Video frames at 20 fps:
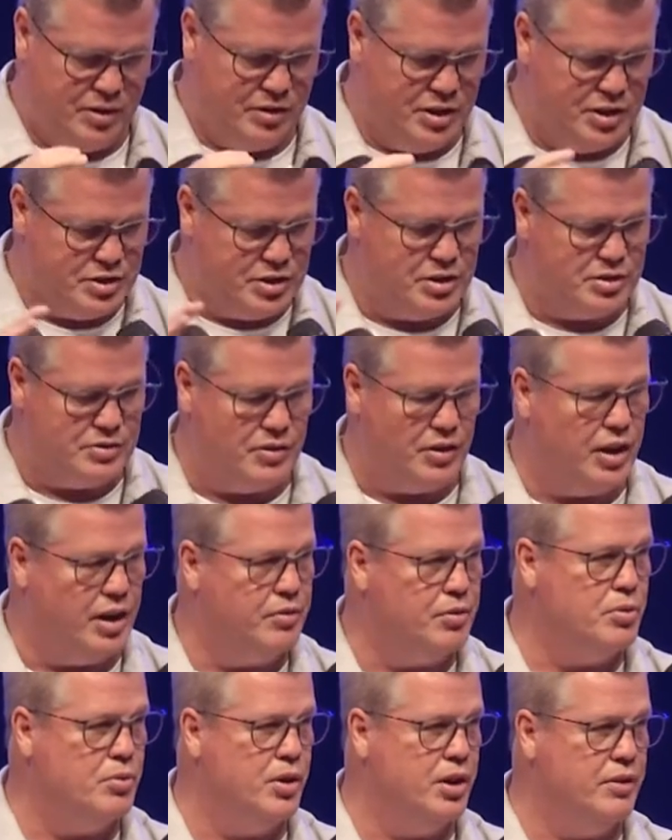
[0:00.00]
This is for
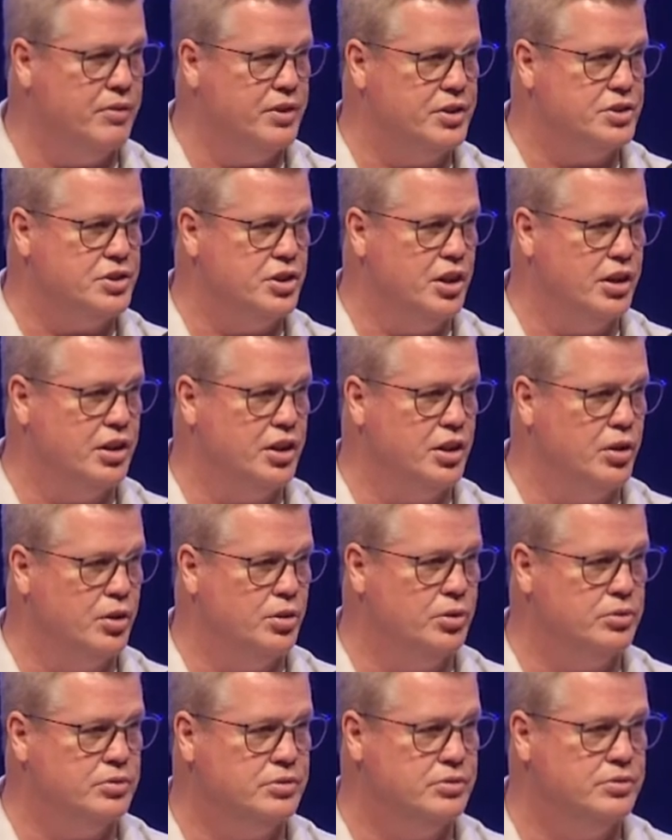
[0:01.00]
every one of us, young and
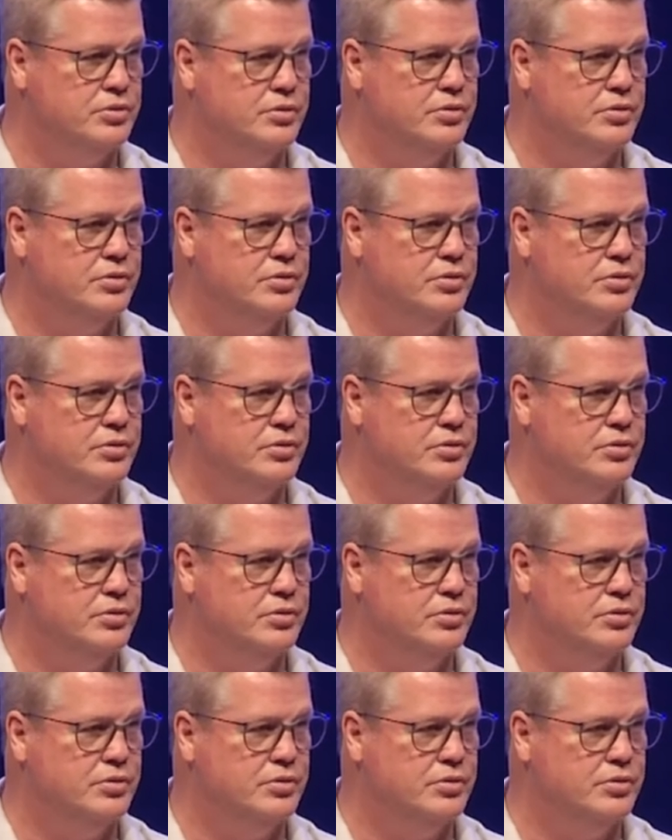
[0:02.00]
old.